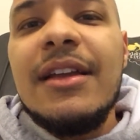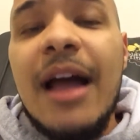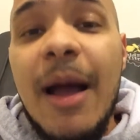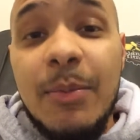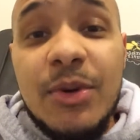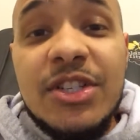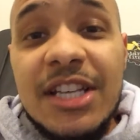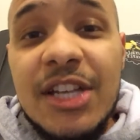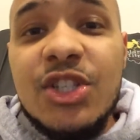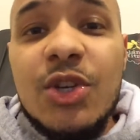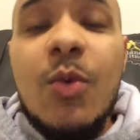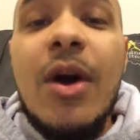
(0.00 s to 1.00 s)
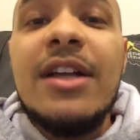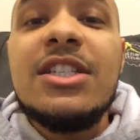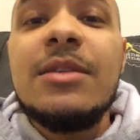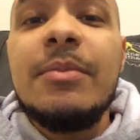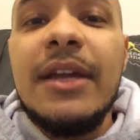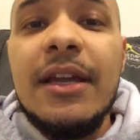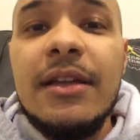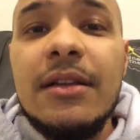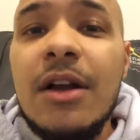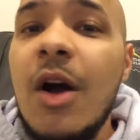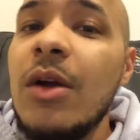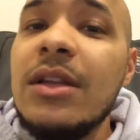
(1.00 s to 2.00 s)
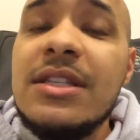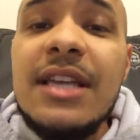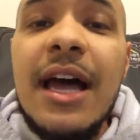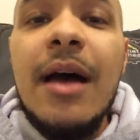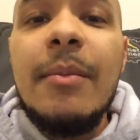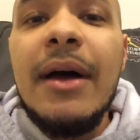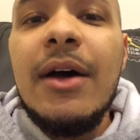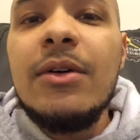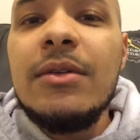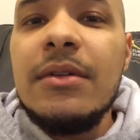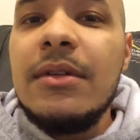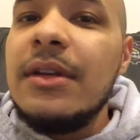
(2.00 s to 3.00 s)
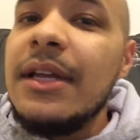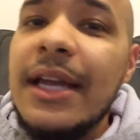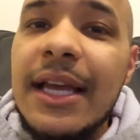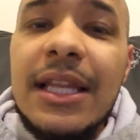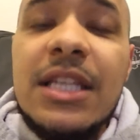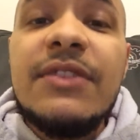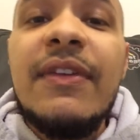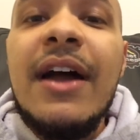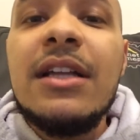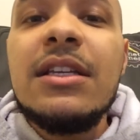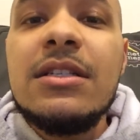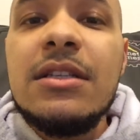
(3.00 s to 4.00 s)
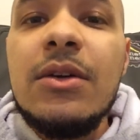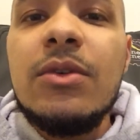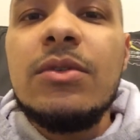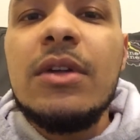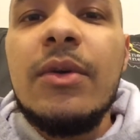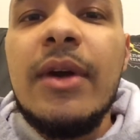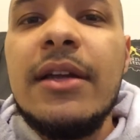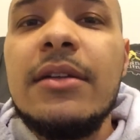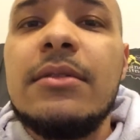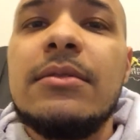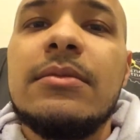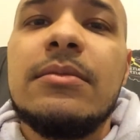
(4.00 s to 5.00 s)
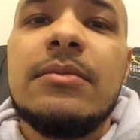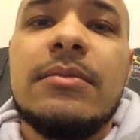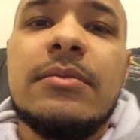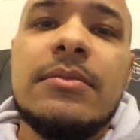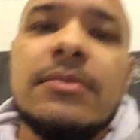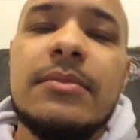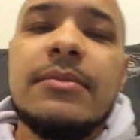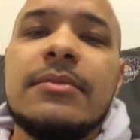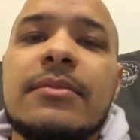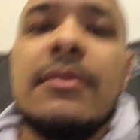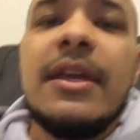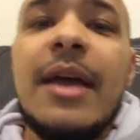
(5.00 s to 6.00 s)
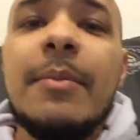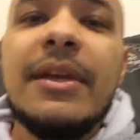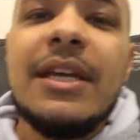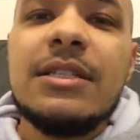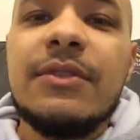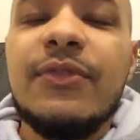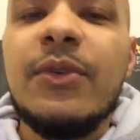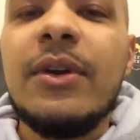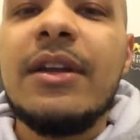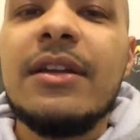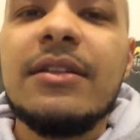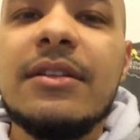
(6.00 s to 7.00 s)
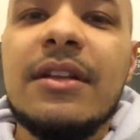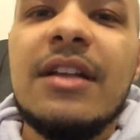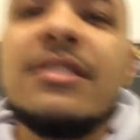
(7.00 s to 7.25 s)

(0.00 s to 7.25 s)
I appreciate you watching, man. Call the timeout and let's find your zone, all right? Add me as a friend. I'll